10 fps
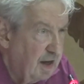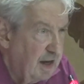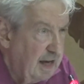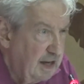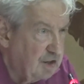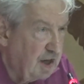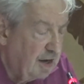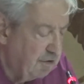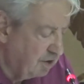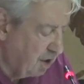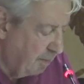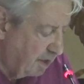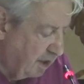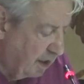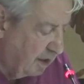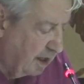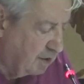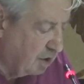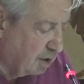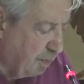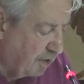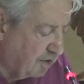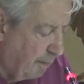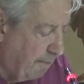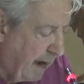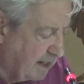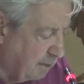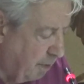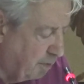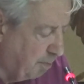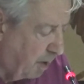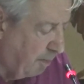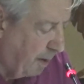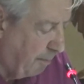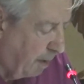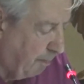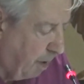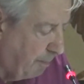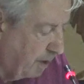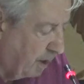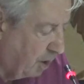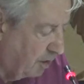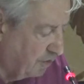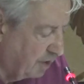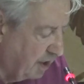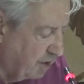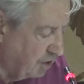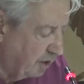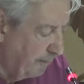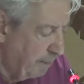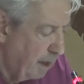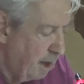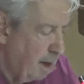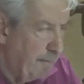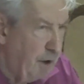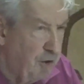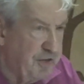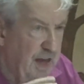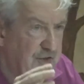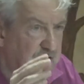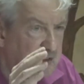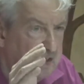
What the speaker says: Each country's committee needs to sponsor maximum popular consultation, both as to the